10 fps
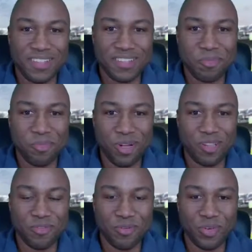getting the ball
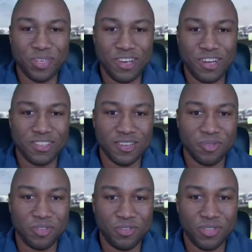of the week. Tottenham
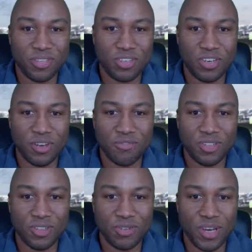defeated
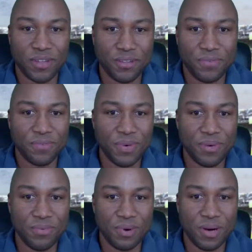Sheffield United
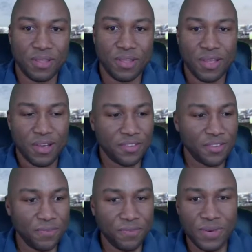3-1. Is
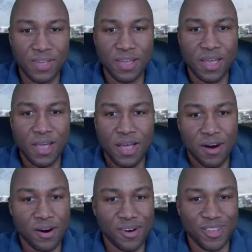it 3?
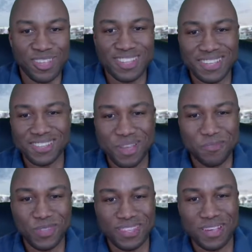Or
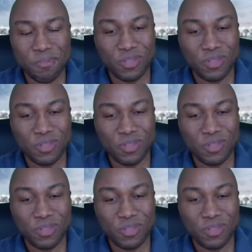something like that? But